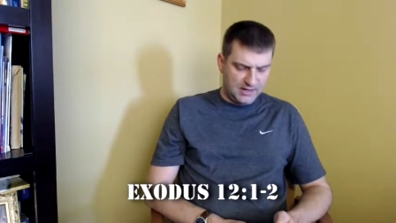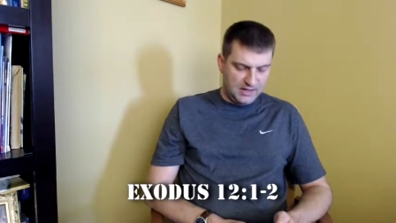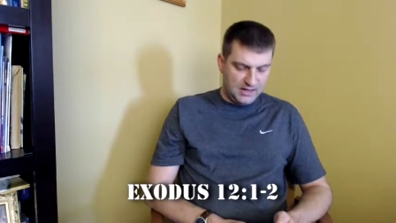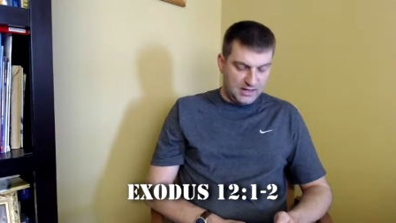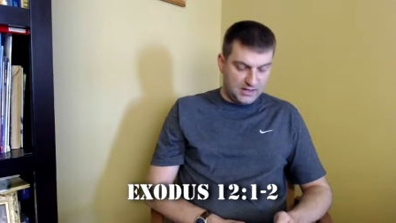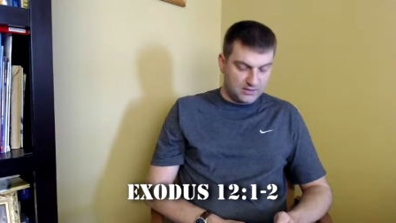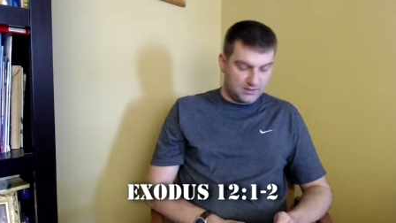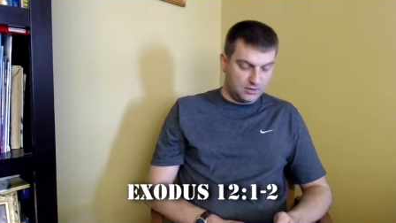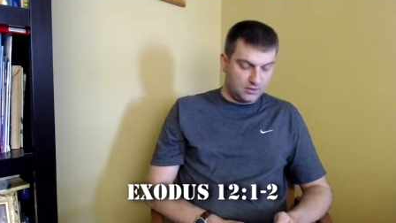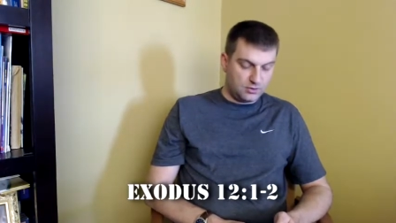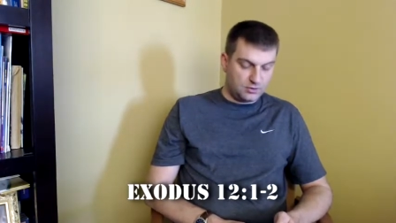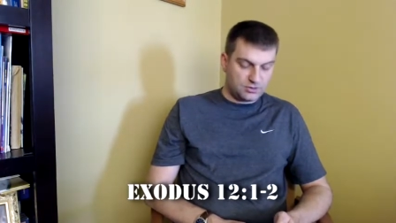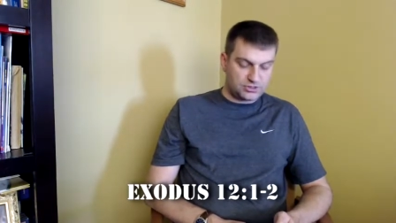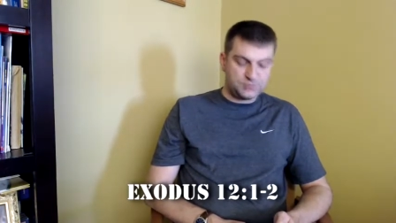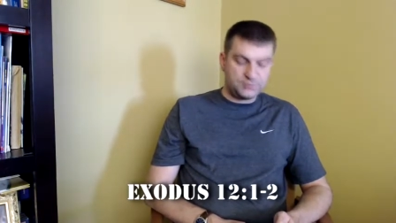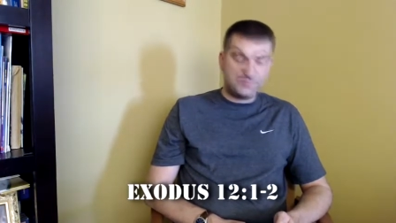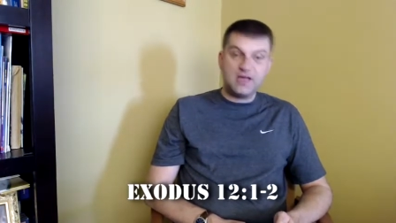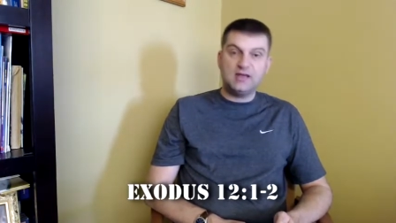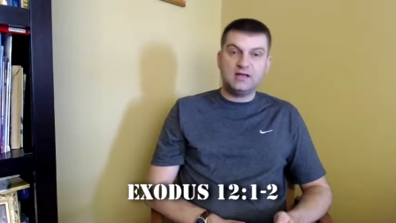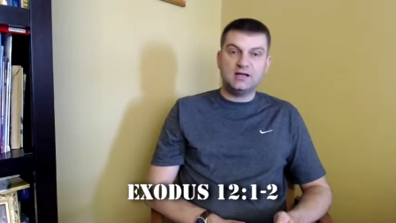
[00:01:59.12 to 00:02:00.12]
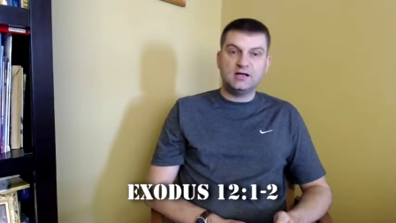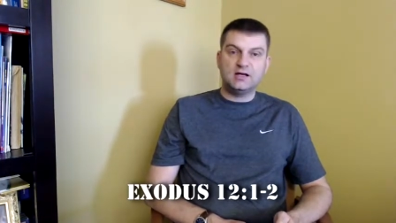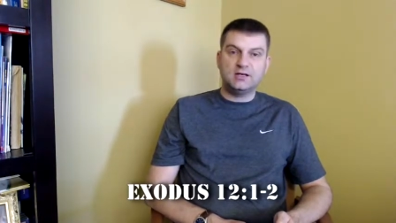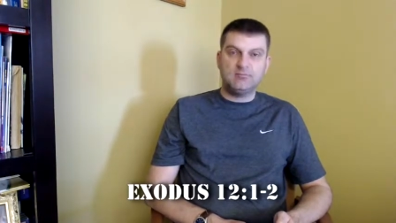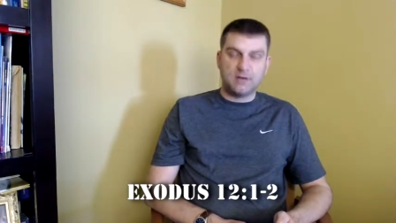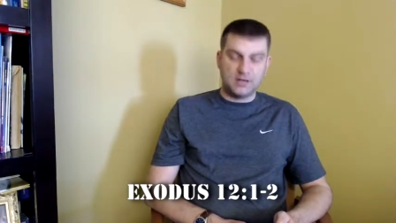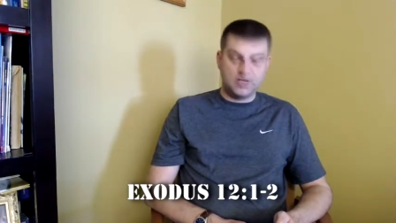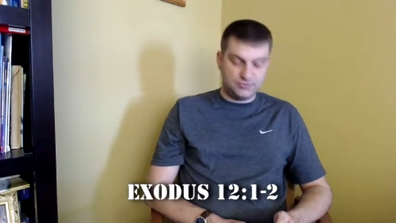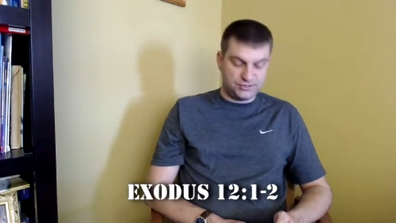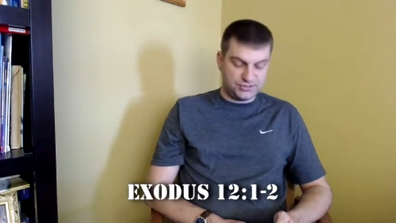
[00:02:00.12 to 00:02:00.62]
And the Lord spake unto
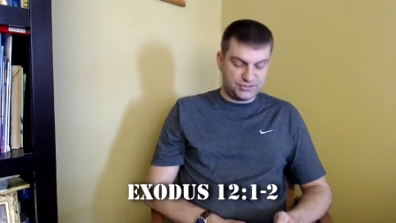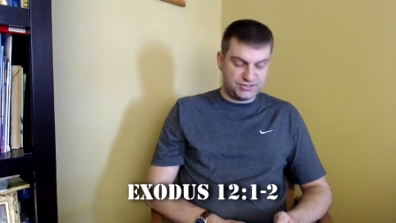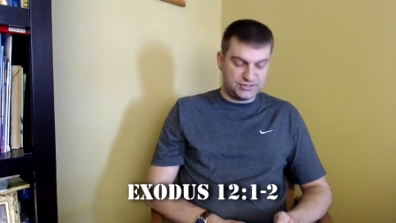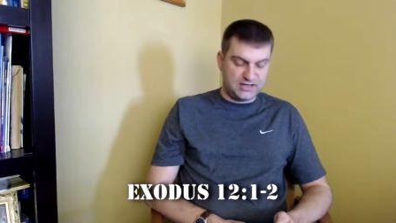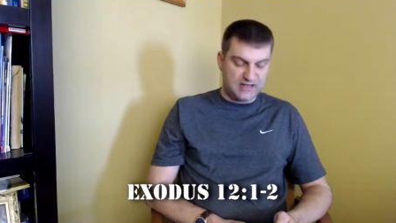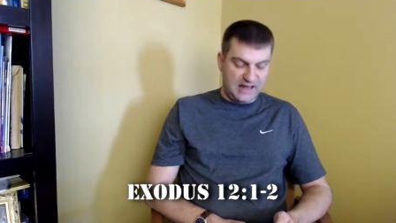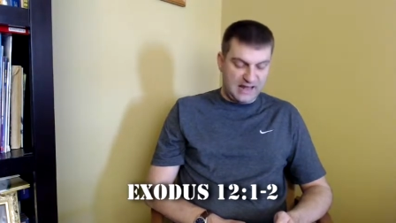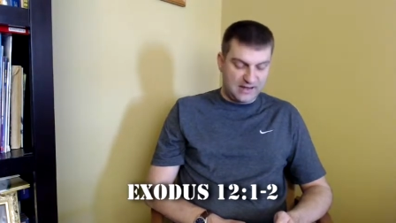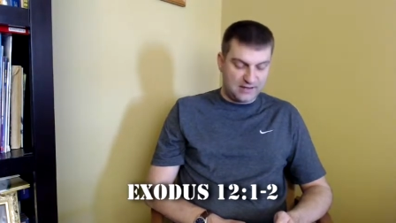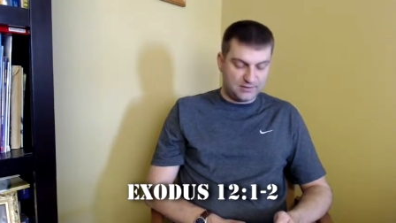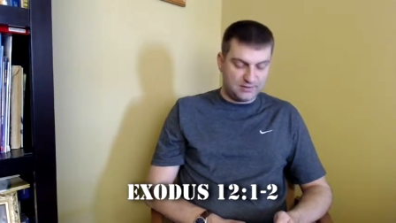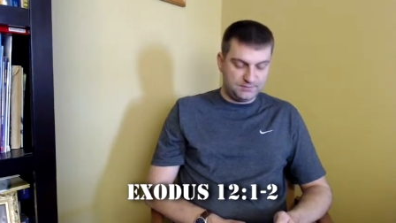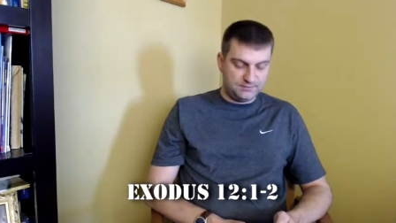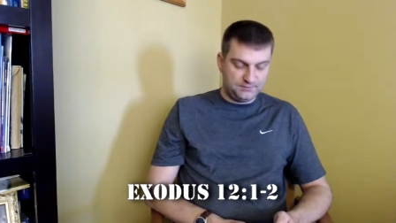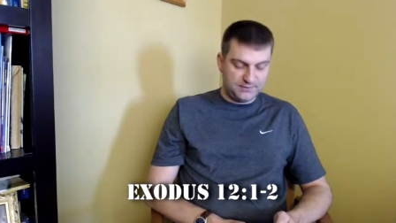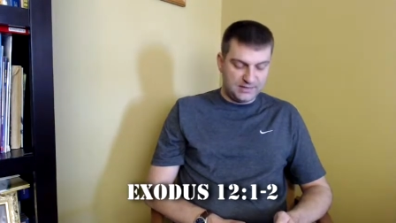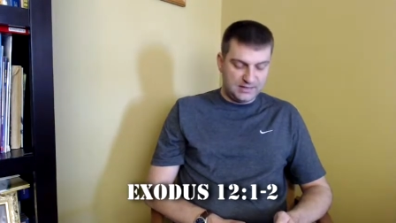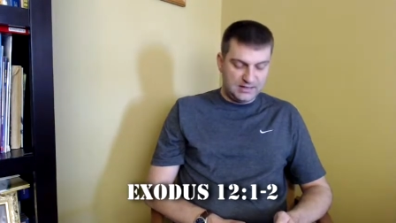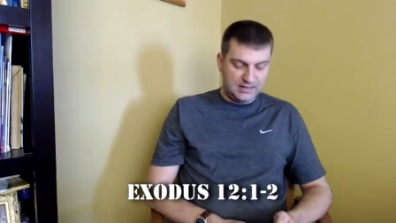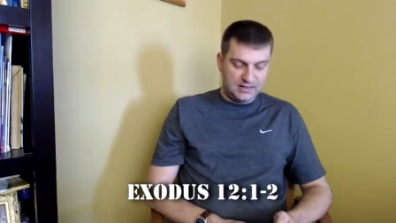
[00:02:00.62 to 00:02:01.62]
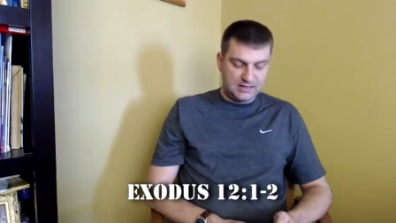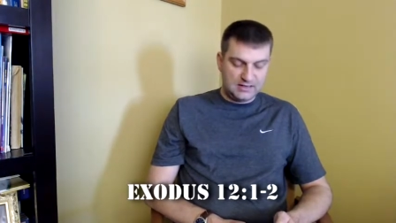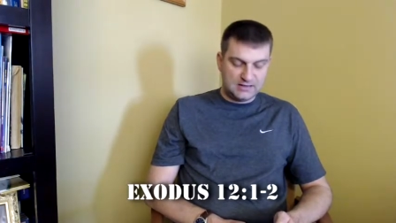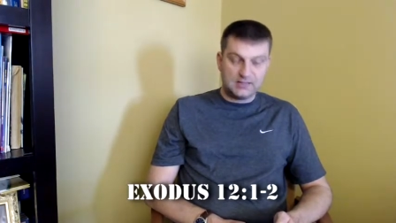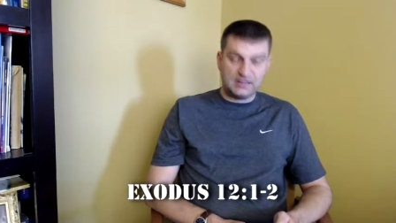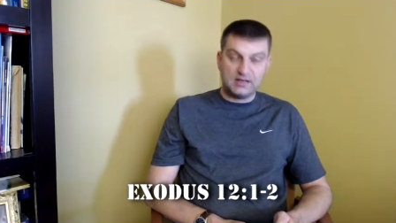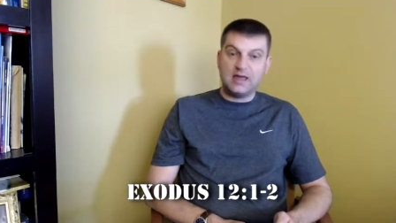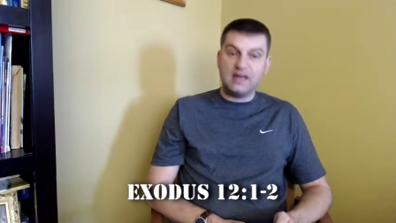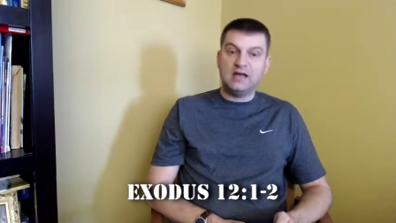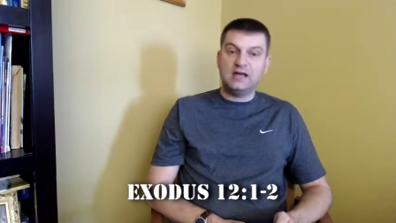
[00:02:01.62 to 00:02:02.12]
Moses and Aaron in
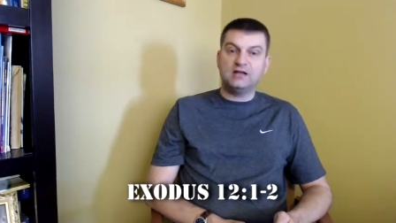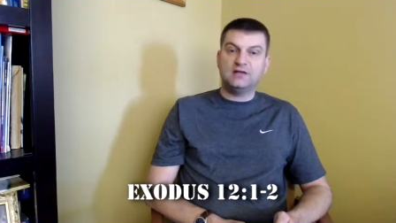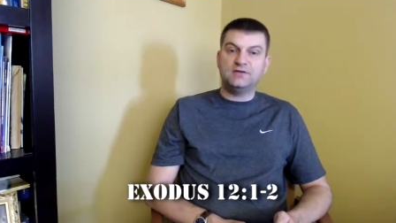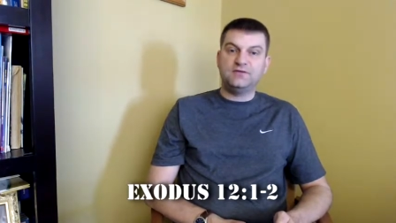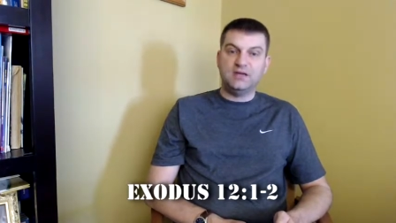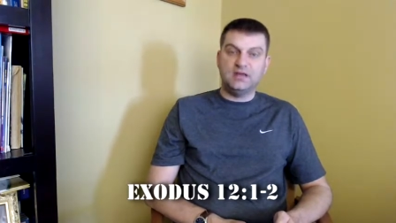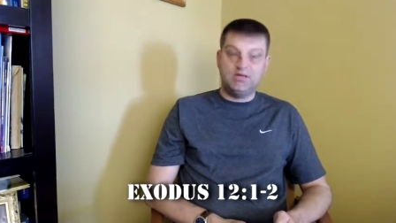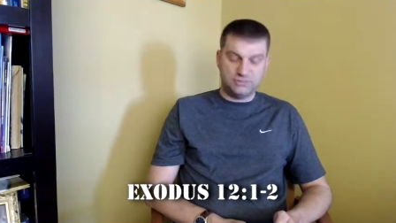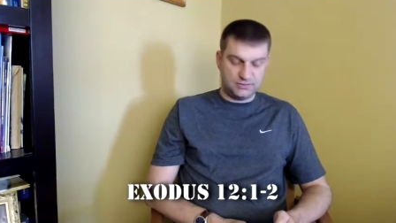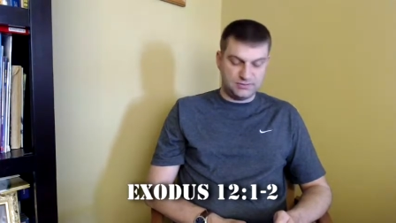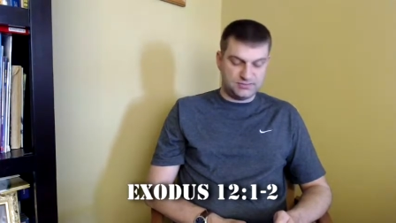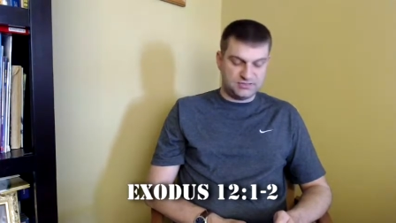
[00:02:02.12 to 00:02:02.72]
the land of Egypt,